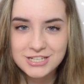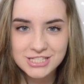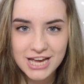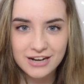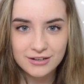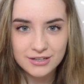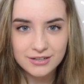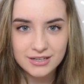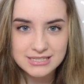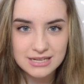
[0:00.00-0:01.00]

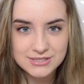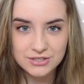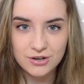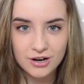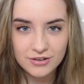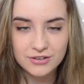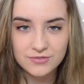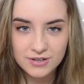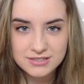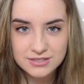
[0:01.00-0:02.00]
shattered because I was in a car wreck
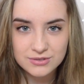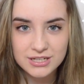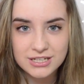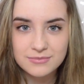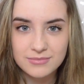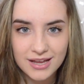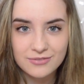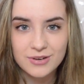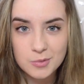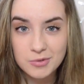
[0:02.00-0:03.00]
when I was little and it, my
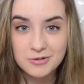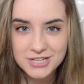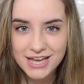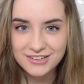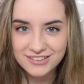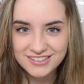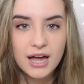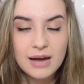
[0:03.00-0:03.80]
femur bone shatters.